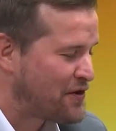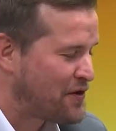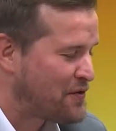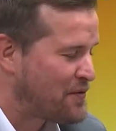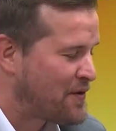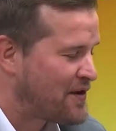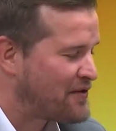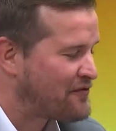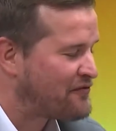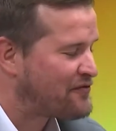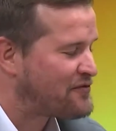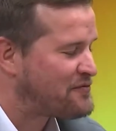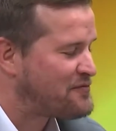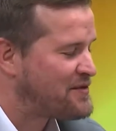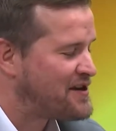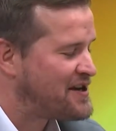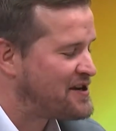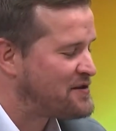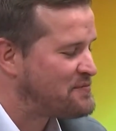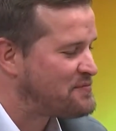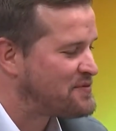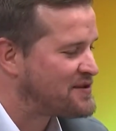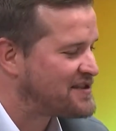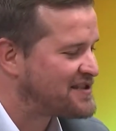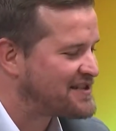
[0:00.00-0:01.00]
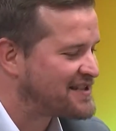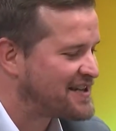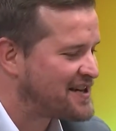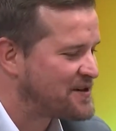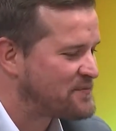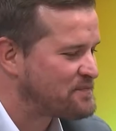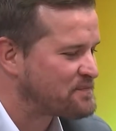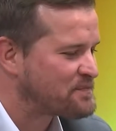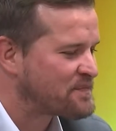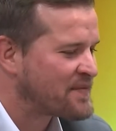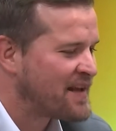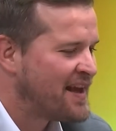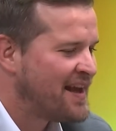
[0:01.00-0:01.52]
one for me.
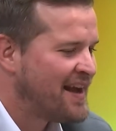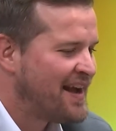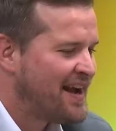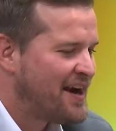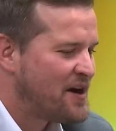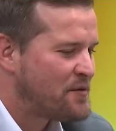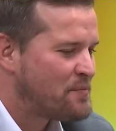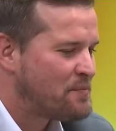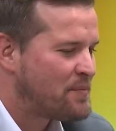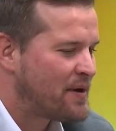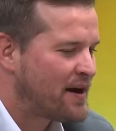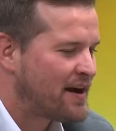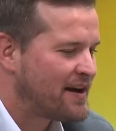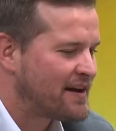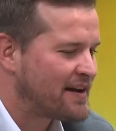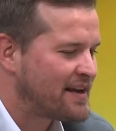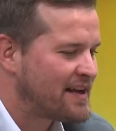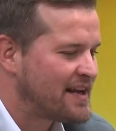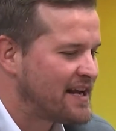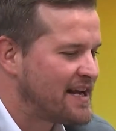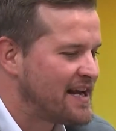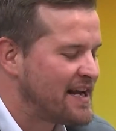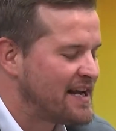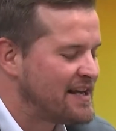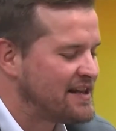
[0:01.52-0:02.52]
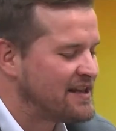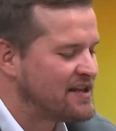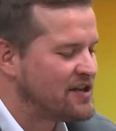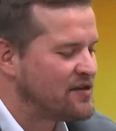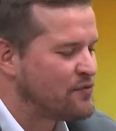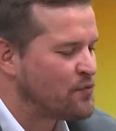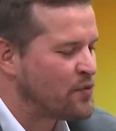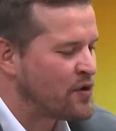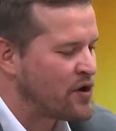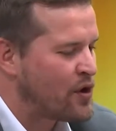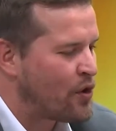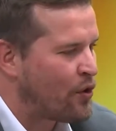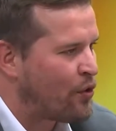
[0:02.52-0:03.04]
Yeah. But
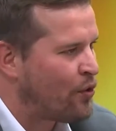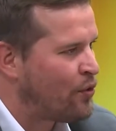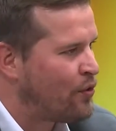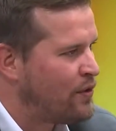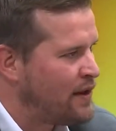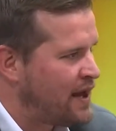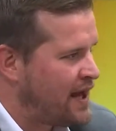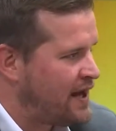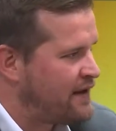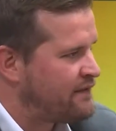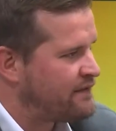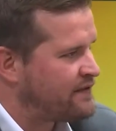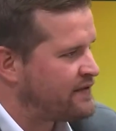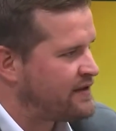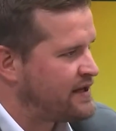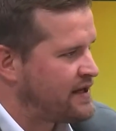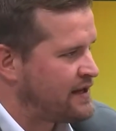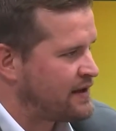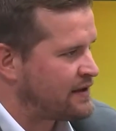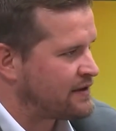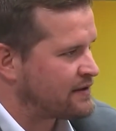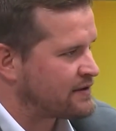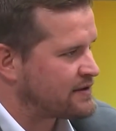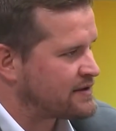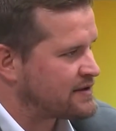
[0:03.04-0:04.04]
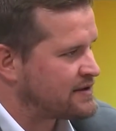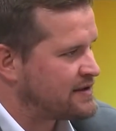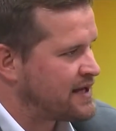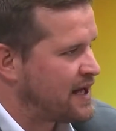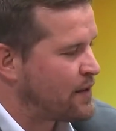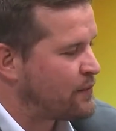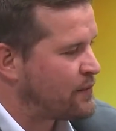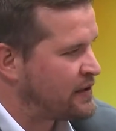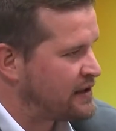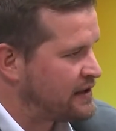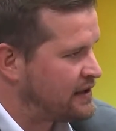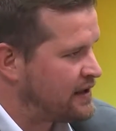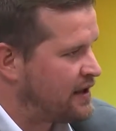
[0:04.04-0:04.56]
we all have things
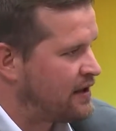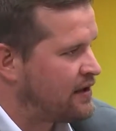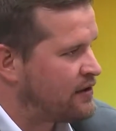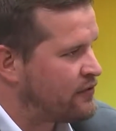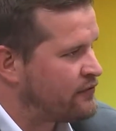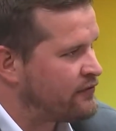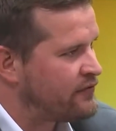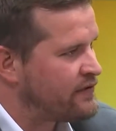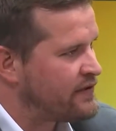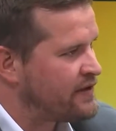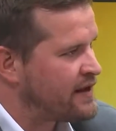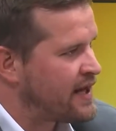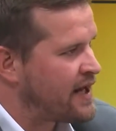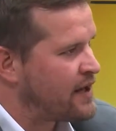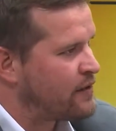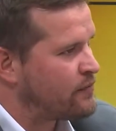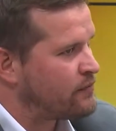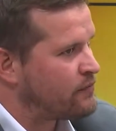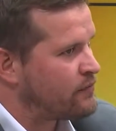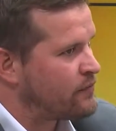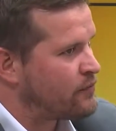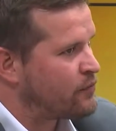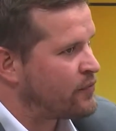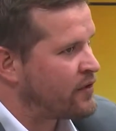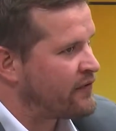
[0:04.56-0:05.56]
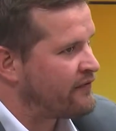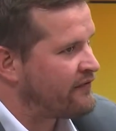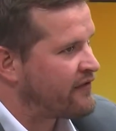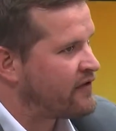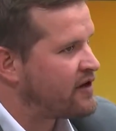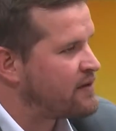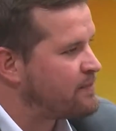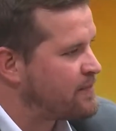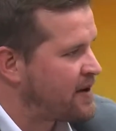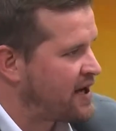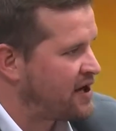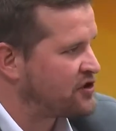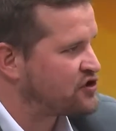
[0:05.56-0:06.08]
that we love that we're
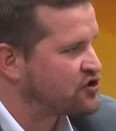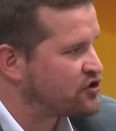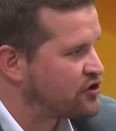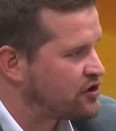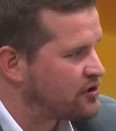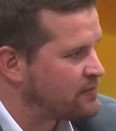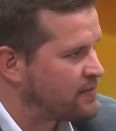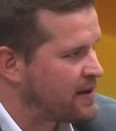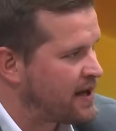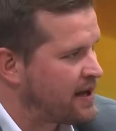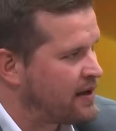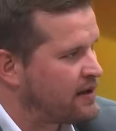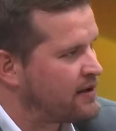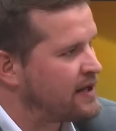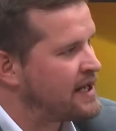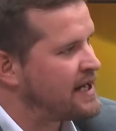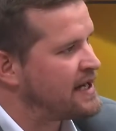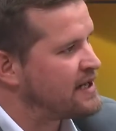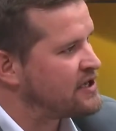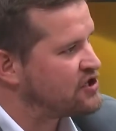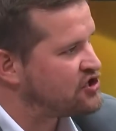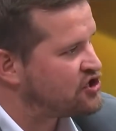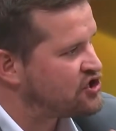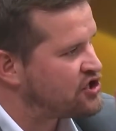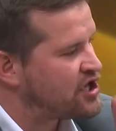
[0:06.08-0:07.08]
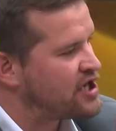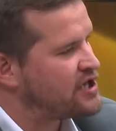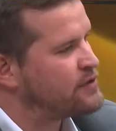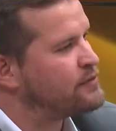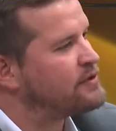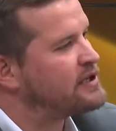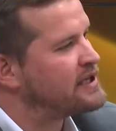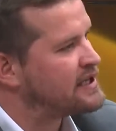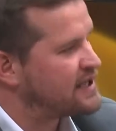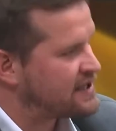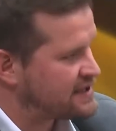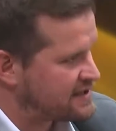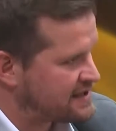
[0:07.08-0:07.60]
very passionate about. It
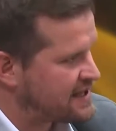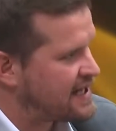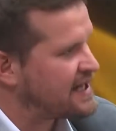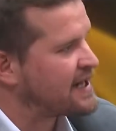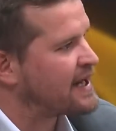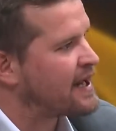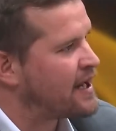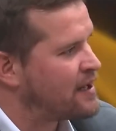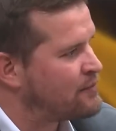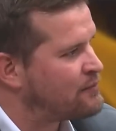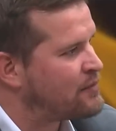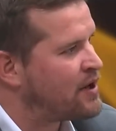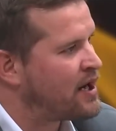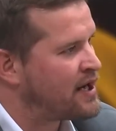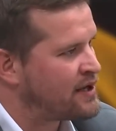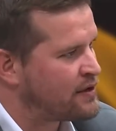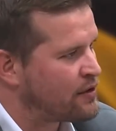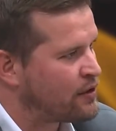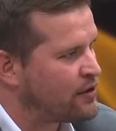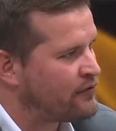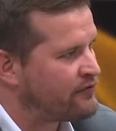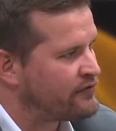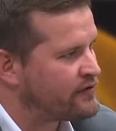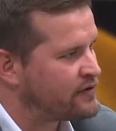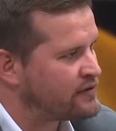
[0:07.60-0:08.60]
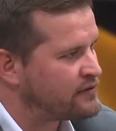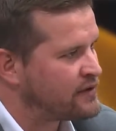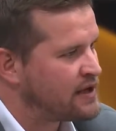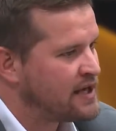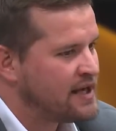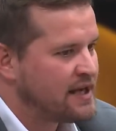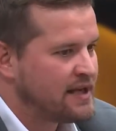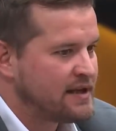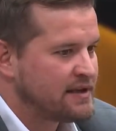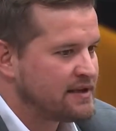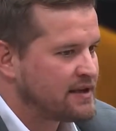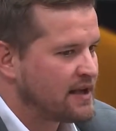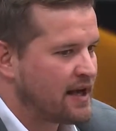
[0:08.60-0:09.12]
genuinely does take our mind off it.
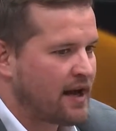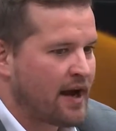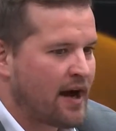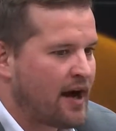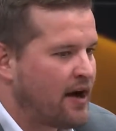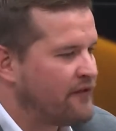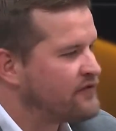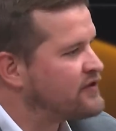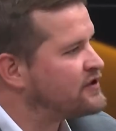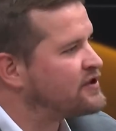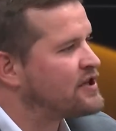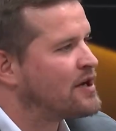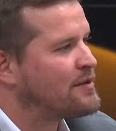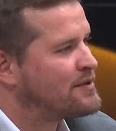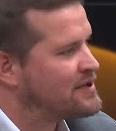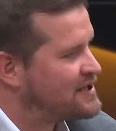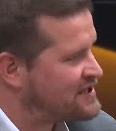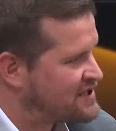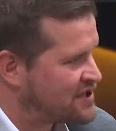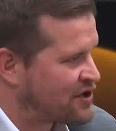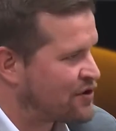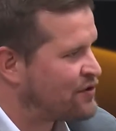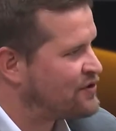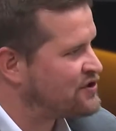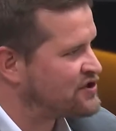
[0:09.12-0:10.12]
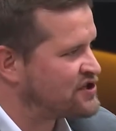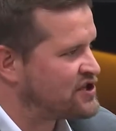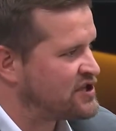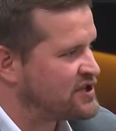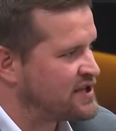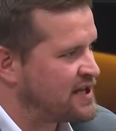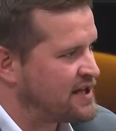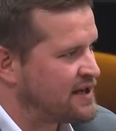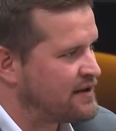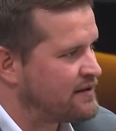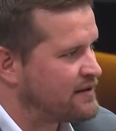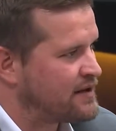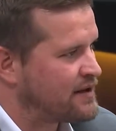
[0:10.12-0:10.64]
Half the time, it doesn't cost us
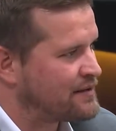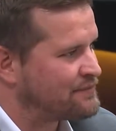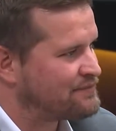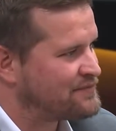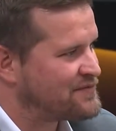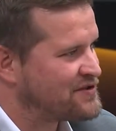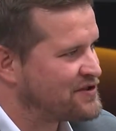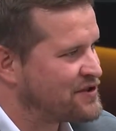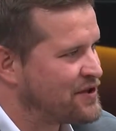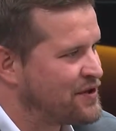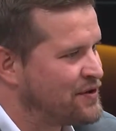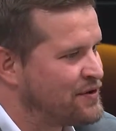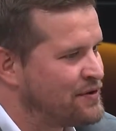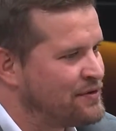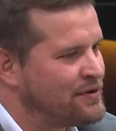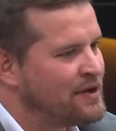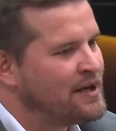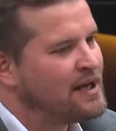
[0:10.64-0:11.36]
anything. So.